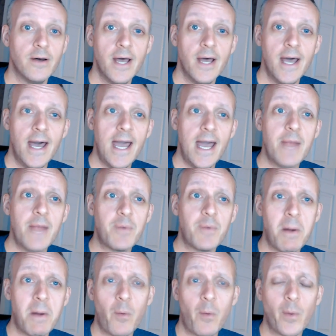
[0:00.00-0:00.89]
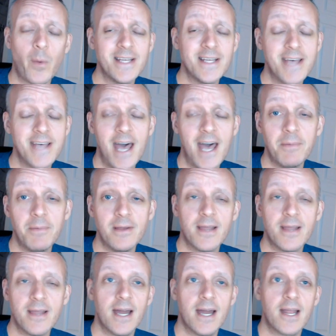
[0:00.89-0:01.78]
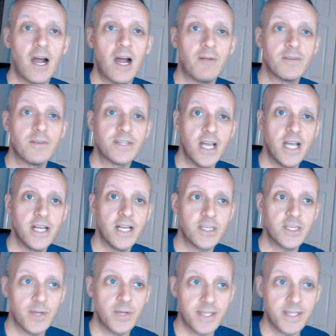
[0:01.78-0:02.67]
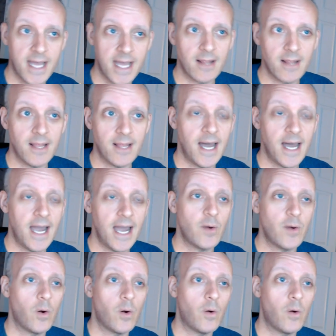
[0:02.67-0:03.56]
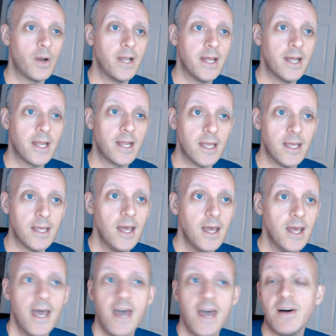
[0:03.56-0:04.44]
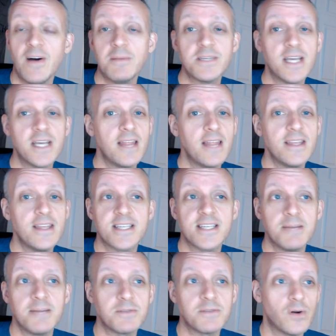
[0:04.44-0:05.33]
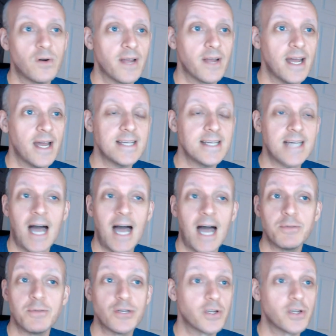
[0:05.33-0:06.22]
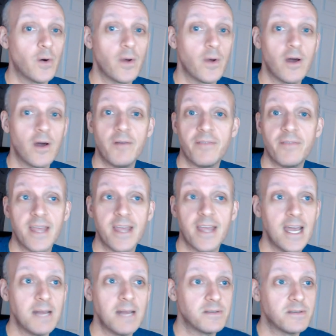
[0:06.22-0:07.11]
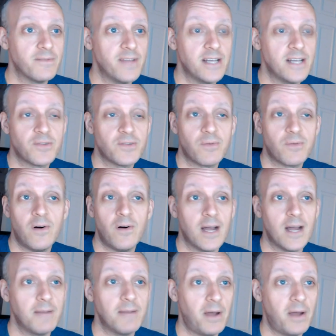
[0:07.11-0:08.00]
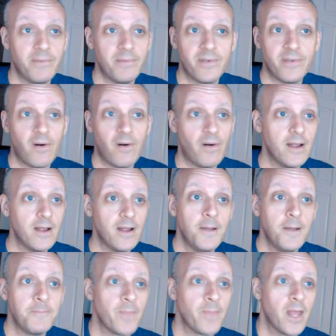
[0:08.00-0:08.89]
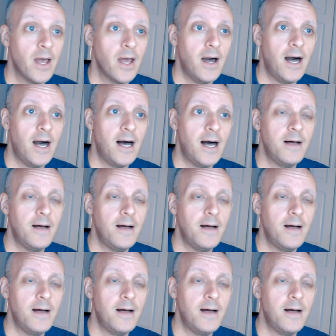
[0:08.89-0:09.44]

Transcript: hey remember when this happened kind of conversation with dandelion or, or if i'm saying these names wrong guys i'm just going off the games if that's wrong i'm, I'm sorry uh, i